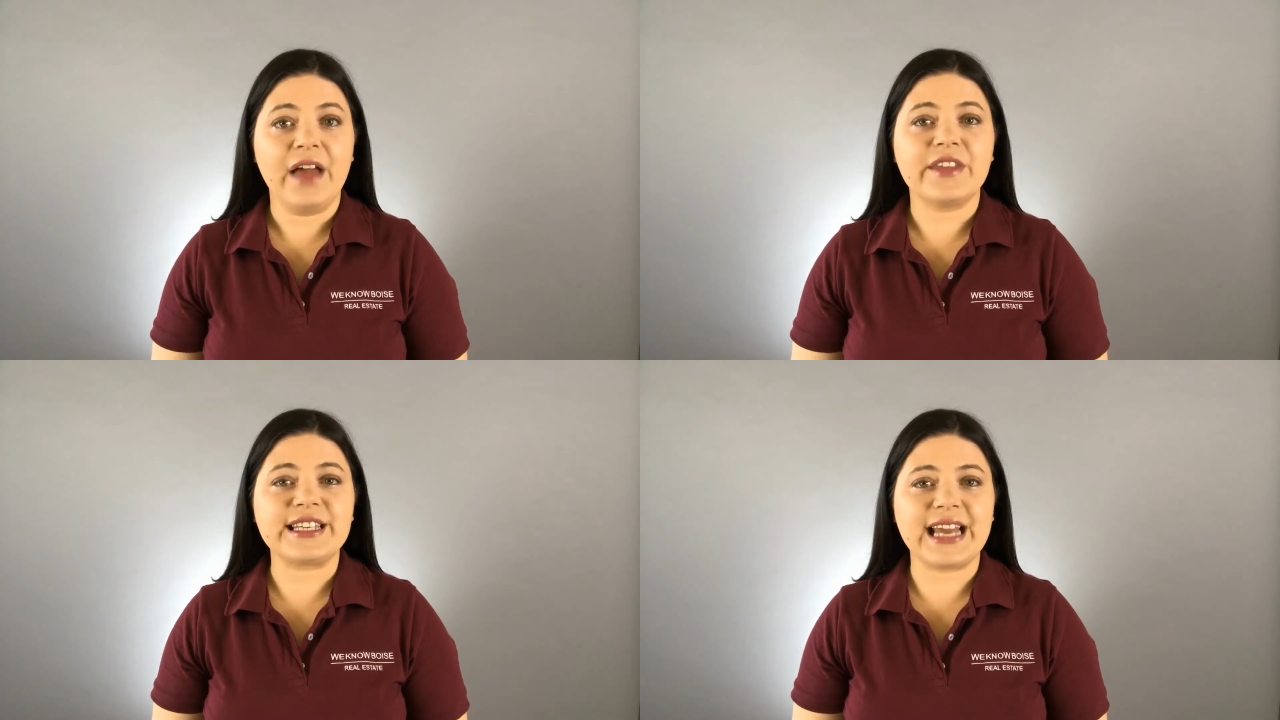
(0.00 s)

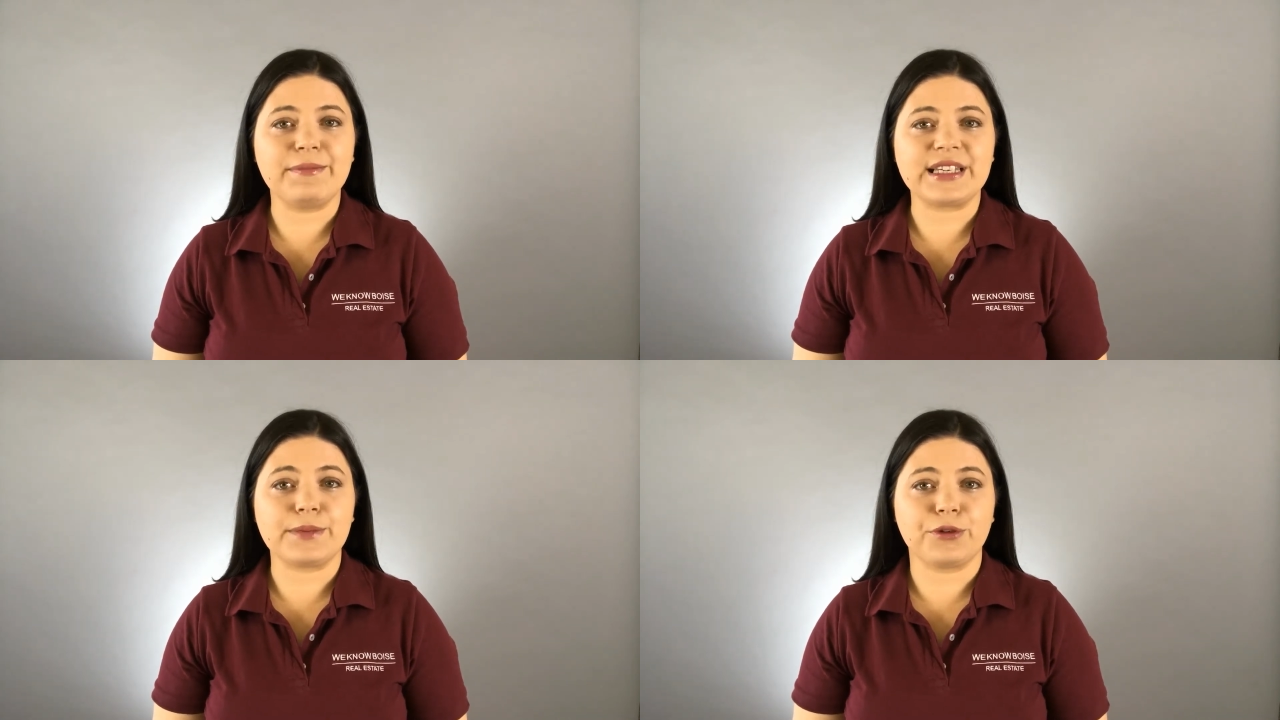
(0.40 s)
the
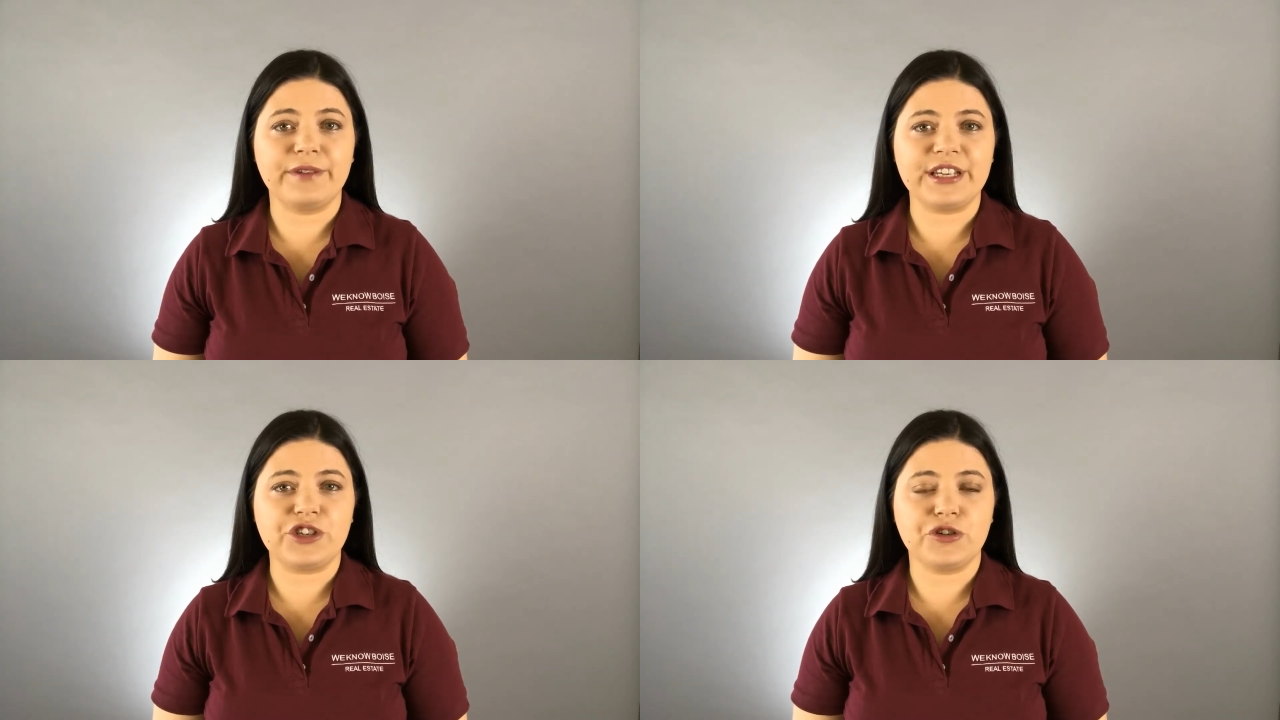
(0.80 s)
same as the
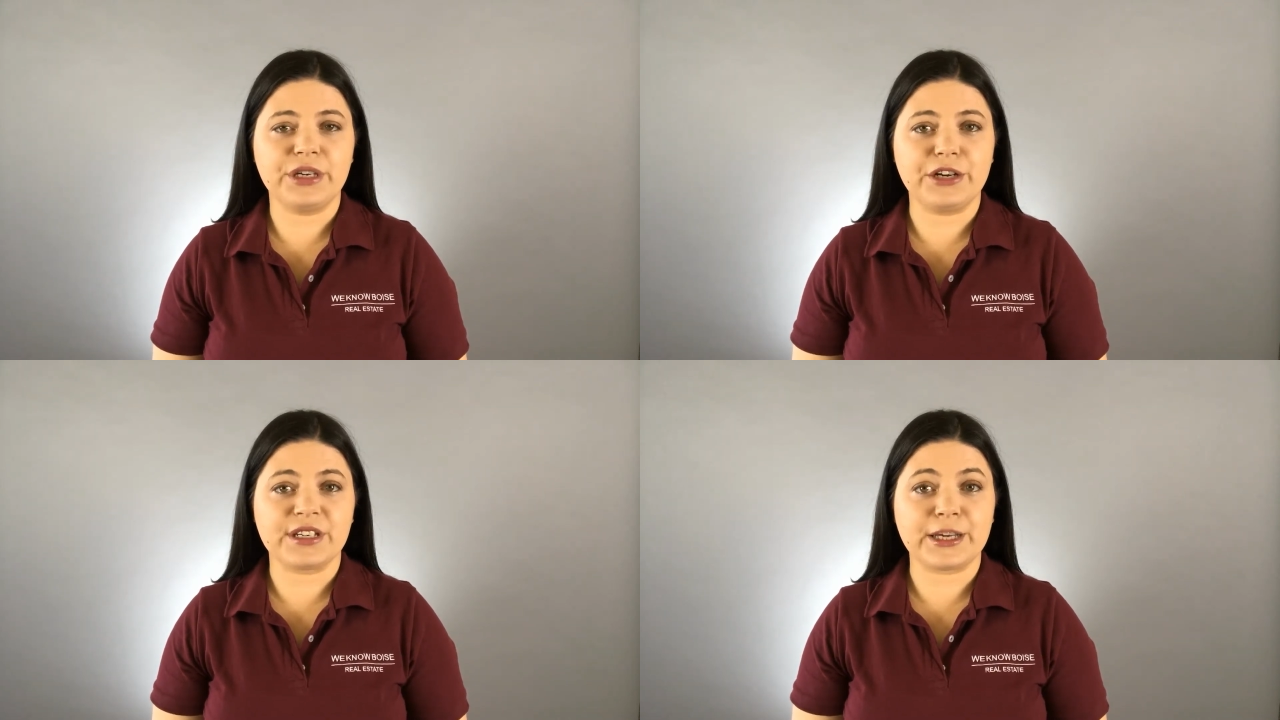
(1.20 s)
previous 2
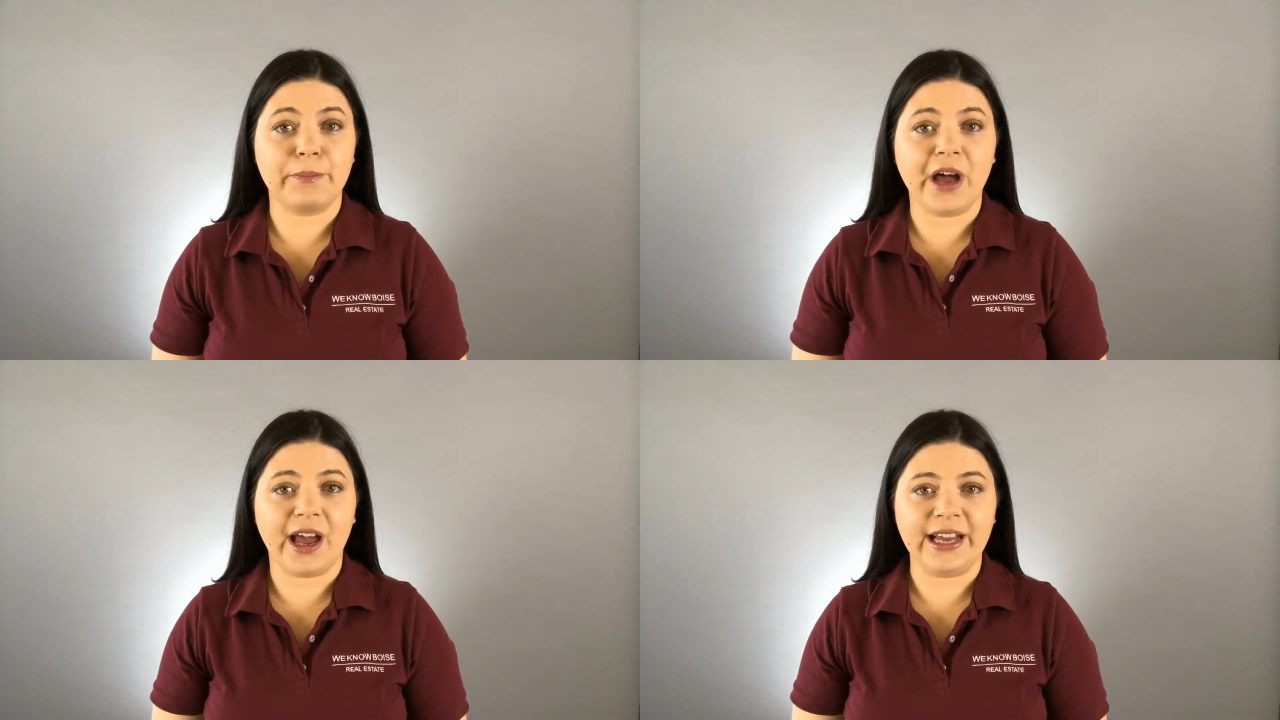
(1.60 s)
years
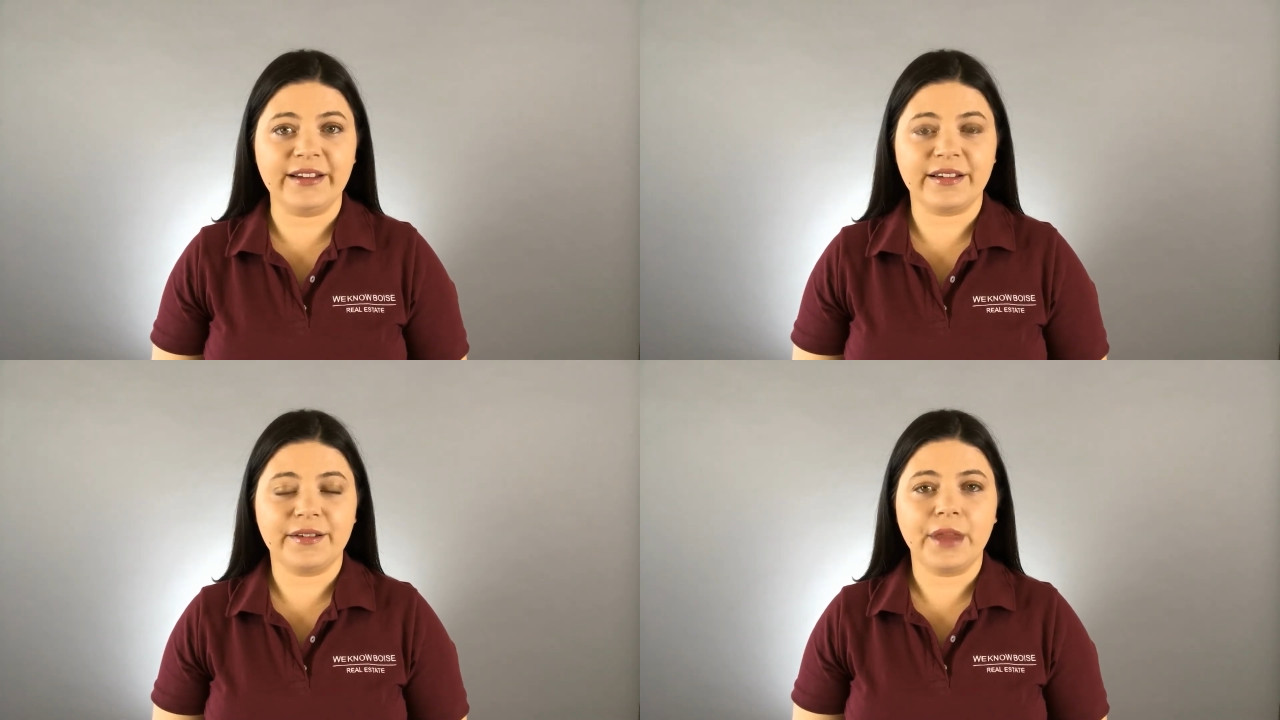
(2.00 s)
combined,